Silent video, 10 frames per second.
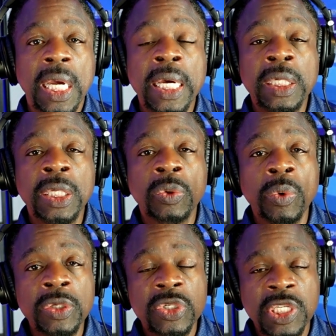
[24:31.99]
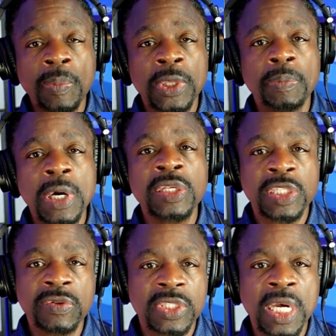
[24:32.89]
And the way you step on the
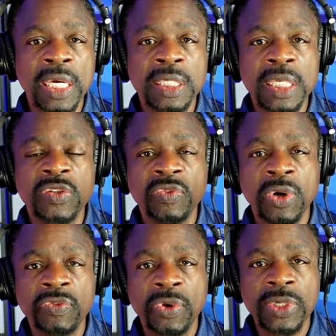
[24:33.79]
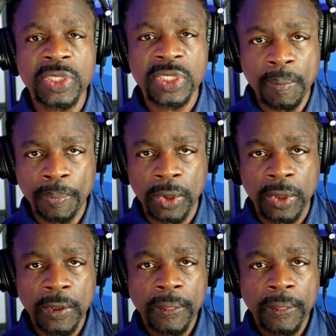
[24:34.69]
positive side is very, very simple.